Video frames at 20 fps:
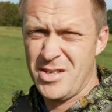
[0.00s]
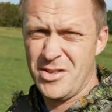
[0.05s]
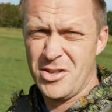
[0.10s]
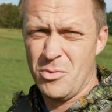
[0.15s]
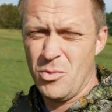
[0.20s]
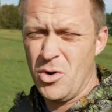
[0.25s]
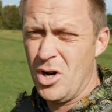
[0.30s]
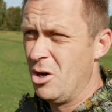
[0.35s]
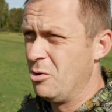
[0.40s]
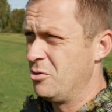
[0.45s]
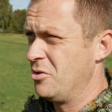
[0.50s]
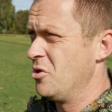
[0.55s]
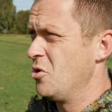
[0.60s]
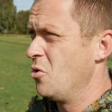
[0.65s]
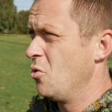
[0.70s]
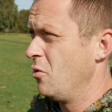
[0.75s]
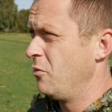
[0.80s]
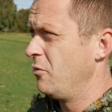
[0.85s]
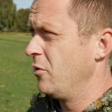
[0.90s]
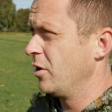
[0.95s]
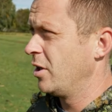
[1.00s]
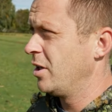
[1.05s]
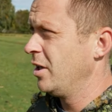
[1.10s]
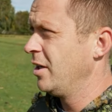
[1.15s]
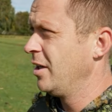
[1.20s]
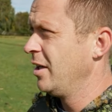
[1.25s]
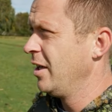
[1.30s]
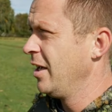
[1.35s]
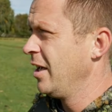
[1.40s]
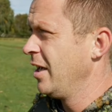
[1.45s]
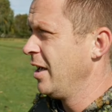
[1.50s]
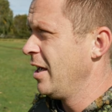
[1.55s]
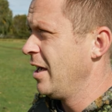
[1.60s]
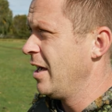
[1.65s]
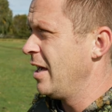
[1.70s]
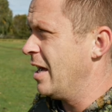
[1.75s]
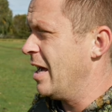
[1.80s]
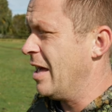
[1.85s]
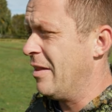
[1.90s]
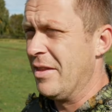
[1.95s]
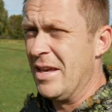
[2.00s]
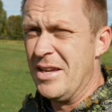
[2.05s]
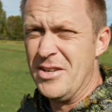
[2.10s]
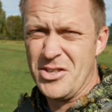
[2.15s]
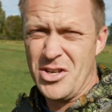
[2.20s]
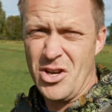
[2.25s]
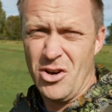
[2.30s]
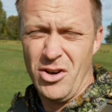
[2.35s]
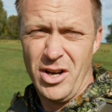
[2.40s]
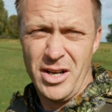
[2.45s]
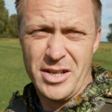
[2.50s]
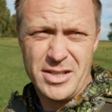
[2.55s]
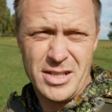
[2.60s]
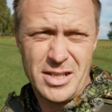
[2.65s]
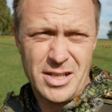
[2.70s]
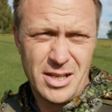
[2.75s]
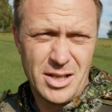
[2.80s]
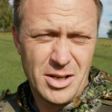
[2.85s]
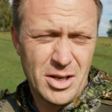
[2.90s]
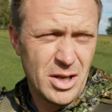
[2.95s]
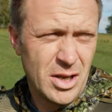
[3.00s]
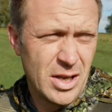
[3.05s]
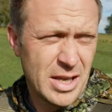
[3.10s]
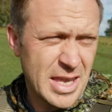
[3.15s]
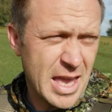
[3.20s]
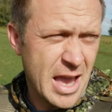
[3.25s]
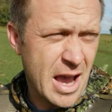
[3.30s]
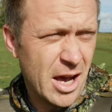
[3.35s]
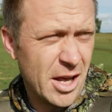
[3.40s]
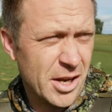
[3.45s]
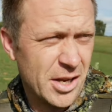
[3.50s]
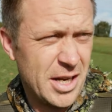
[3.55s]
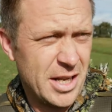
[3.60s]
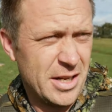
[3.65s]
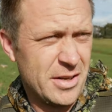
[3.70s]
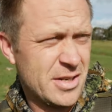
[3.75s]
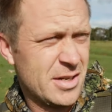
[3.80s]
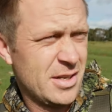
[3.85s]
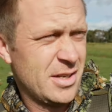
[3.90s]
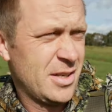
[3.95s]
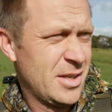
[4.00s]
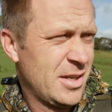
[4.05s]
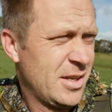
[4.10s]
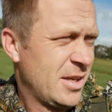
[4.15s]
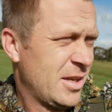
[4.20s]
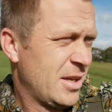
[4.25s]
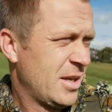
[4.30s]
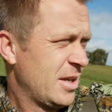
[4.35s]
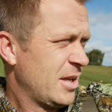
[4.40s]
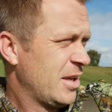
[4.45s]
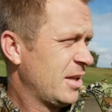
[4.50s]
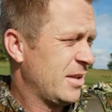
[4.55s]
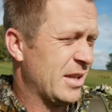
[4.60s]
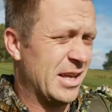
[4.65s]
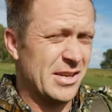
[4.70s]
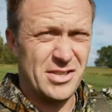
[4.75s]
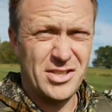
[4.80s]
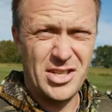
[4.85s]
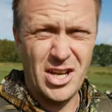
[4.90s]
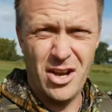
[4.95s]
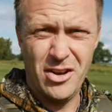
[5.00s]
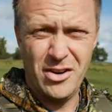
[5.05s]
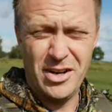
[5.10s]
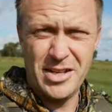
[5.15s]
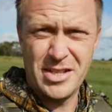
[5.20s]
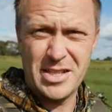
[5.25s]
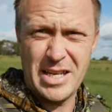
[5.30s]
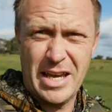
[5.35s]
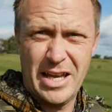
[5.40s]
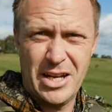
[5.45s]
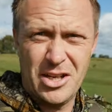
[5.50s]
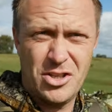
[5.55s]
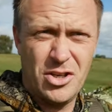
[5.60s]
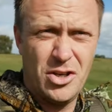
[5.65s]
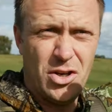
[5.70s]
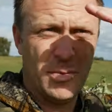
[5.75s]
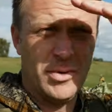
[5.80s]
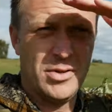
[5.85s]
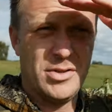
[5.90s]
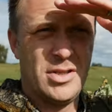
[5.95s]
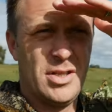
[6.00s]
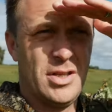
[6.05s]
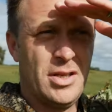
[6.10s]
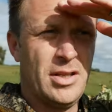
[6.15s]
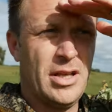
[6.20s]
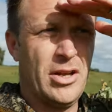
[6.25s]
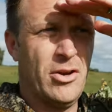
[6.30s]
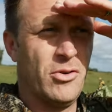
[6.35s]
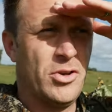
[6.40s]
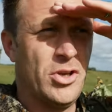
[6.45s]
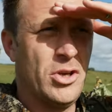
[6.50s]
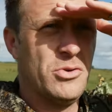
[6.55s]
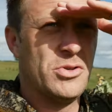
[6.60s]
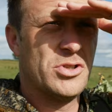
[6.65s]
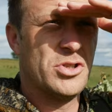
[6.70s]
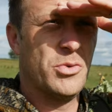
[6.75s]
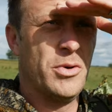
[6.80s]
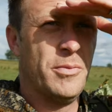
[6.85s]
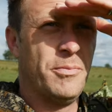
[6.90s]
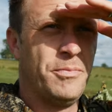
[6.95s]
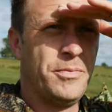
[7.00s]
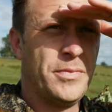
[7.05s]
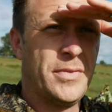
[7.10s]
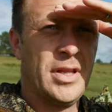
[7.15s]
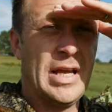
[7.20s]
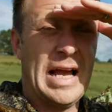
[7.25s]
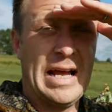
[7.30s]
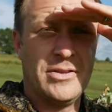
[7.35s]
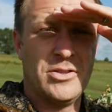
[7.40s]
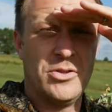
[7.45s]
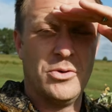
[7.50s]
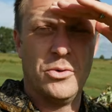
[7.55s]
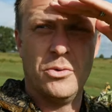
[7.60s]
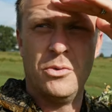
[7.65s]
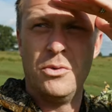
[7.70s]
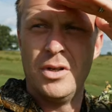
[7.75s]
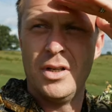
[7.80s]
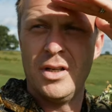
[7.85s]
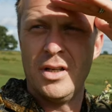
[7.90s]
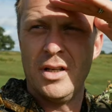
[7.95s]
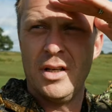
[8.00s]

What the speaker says: This is the wilds of Norfolk. And these guys get hunted. They're certainly scared of humans. They're not used to them at all.